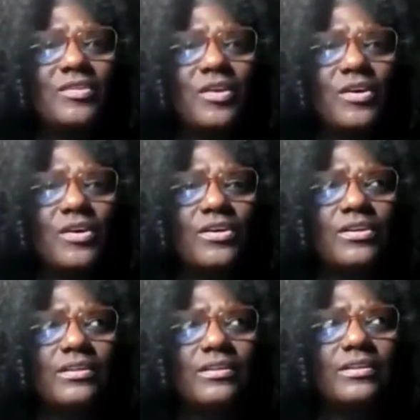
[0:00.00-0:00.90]

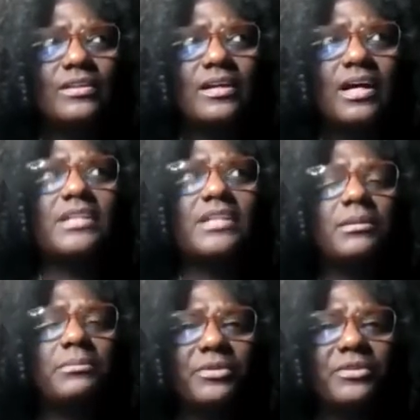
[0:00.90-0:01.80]
saw a
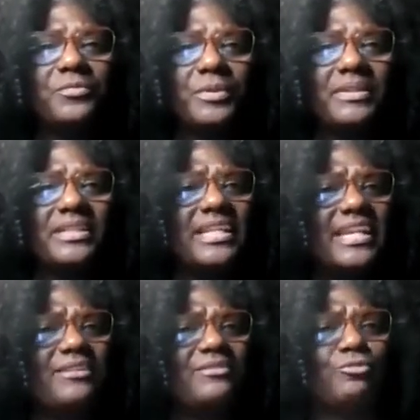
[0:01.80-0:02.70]
number of women
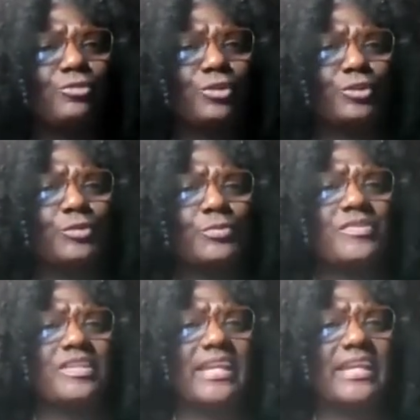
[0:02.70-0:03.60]
in
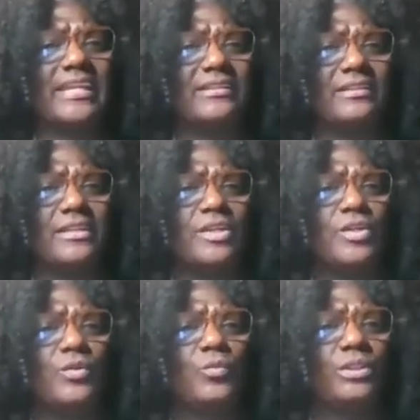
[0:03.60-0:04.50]
robes and
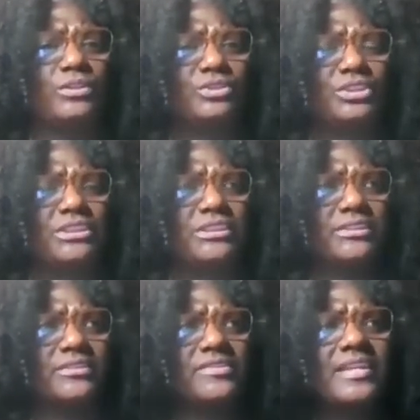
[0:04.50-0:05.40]

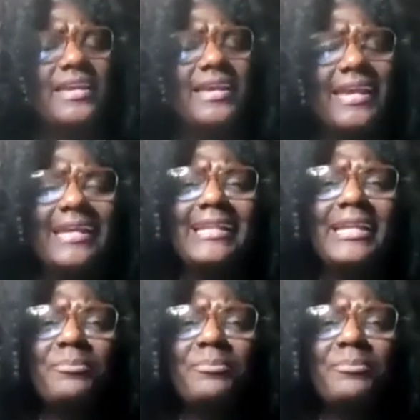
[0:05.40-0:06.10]
wheelchairs, and they